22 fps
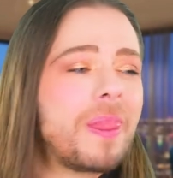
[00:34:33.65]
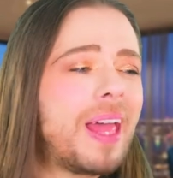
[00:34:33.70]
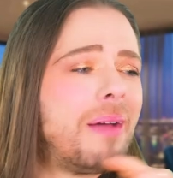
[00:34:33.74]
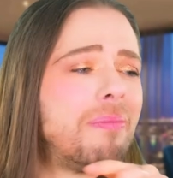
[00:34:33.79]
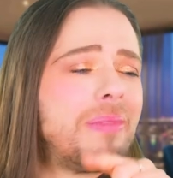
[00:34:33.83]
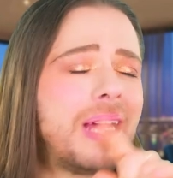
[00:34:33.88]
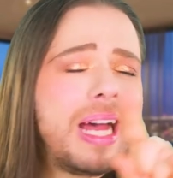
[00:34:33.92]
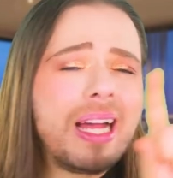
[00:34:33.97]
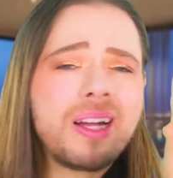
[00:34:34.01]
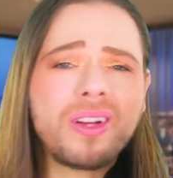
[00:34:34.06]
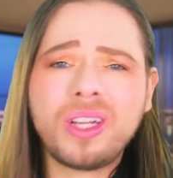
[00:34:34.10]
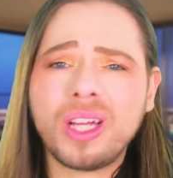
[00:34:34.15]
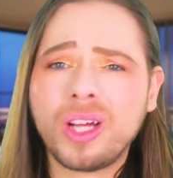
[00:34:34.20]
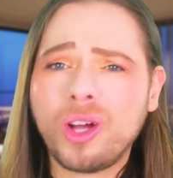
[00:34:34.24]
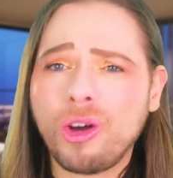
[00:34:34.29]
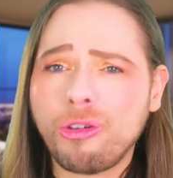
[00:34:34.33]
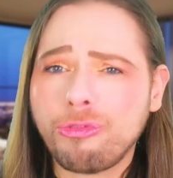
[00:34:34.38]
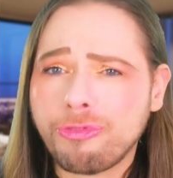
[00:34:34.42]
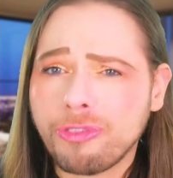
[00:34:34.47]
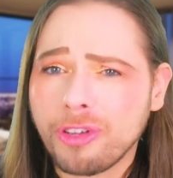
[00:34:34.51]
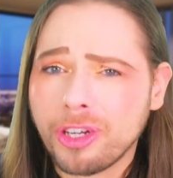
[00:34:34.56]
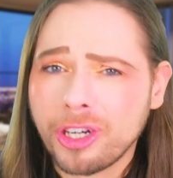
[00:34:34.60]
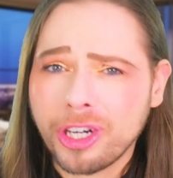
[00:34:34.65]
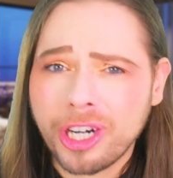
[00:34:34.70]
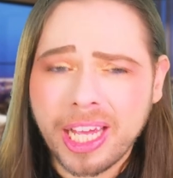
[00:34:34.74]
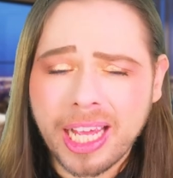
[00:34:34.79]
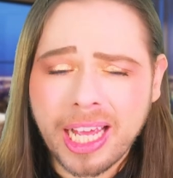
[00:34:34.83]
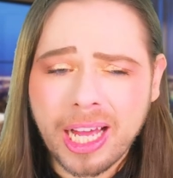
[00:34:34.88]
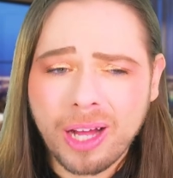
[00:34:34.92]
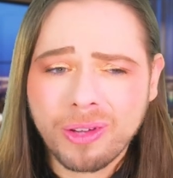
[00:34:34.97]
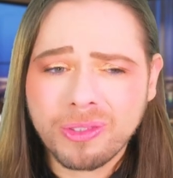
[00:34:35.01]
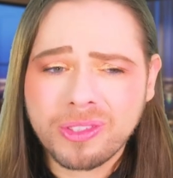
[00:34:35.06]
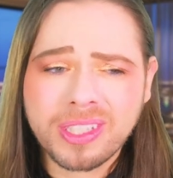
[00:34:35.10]
I'm not going to go
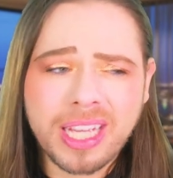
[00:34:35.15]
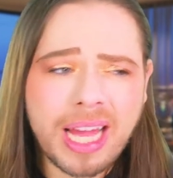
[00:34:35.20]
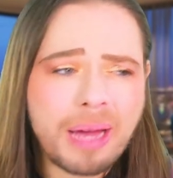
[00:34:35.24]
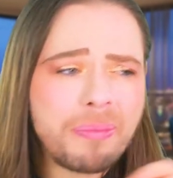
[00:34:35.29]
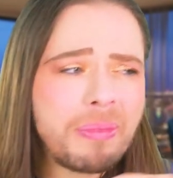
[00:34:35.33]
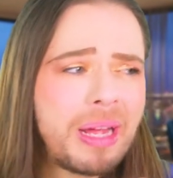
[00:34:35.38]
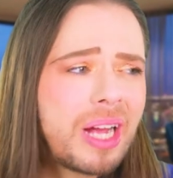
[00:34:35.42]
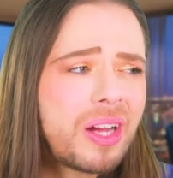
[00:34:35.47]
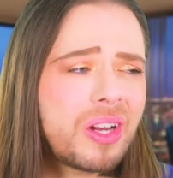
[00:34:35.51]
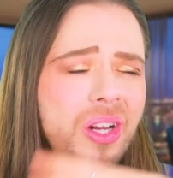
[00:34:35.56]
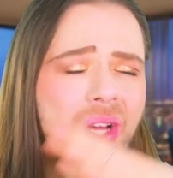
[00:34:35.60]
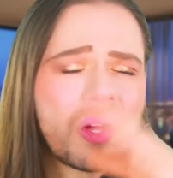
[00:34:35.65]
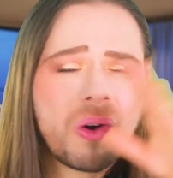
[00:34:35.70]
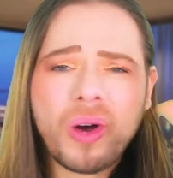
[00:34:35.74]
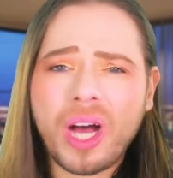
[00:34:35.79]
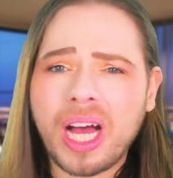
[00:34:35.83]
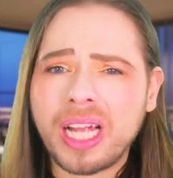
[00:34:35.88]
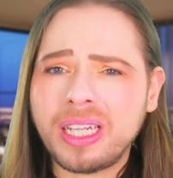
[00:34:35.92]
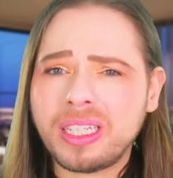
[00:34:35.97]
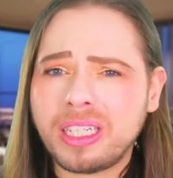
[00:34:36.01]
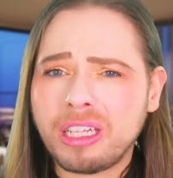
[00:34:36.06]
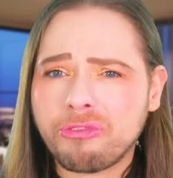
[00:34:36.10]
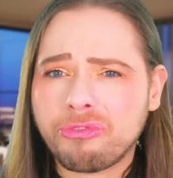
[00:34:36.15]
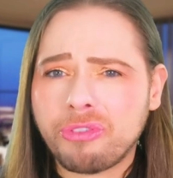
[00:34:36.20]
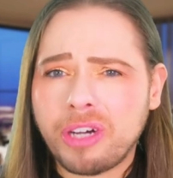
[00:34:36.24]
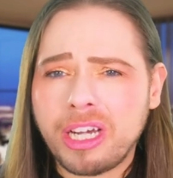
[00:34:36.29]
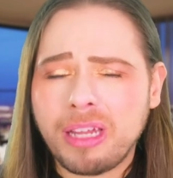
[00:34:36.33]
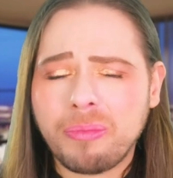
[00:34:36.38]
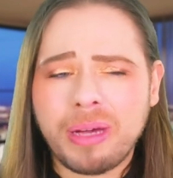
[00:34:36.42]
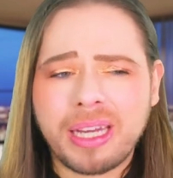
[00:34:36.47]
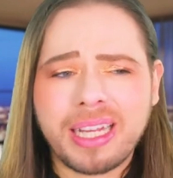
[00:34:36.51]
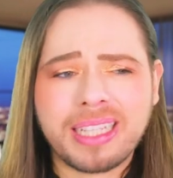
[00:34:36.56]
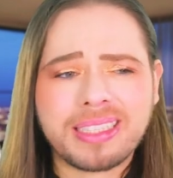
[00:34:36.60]
flirting outside. I'm not going to go hunting for
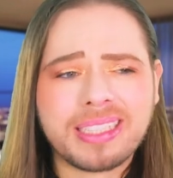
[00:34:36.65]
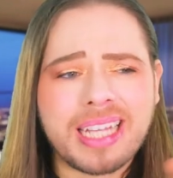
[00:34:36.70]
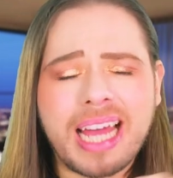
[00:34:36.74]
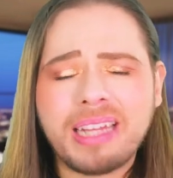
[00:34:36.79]
anybody.